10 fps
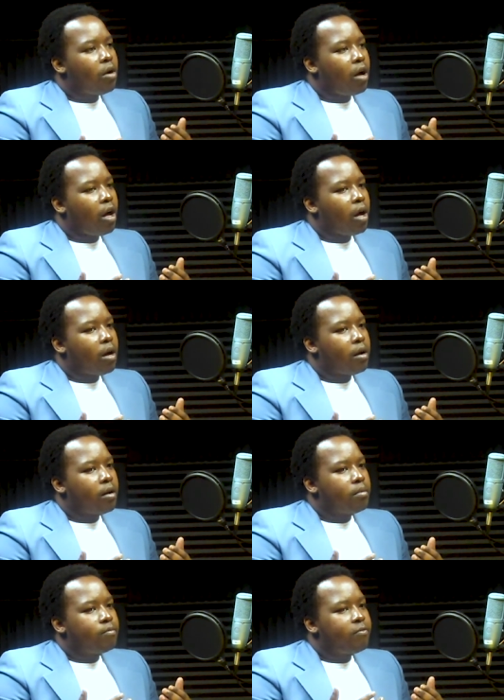uh,
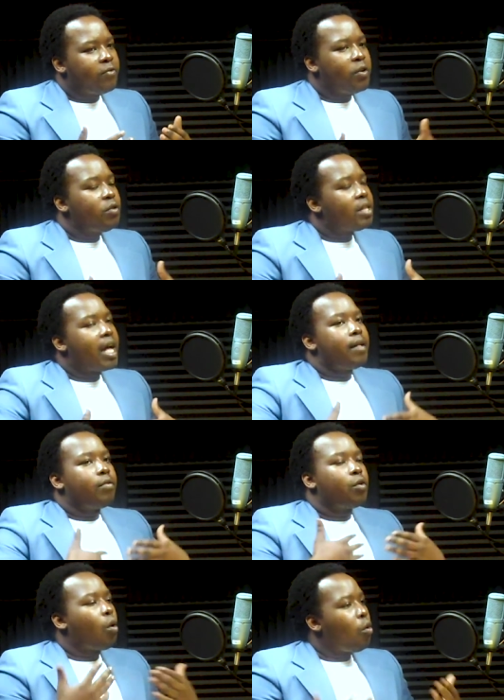feel
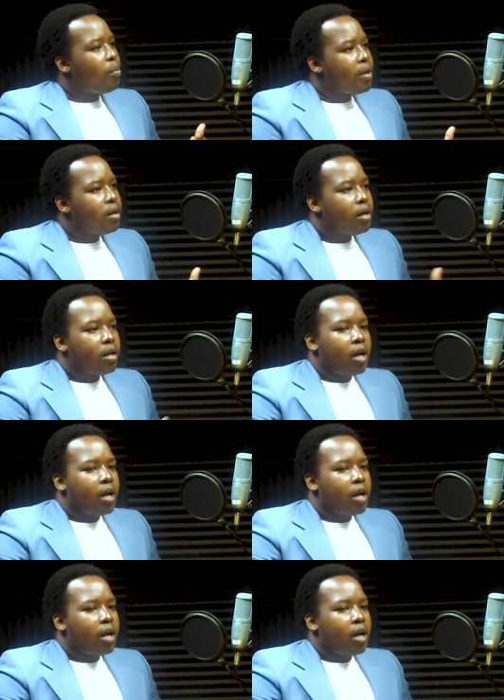that they're open,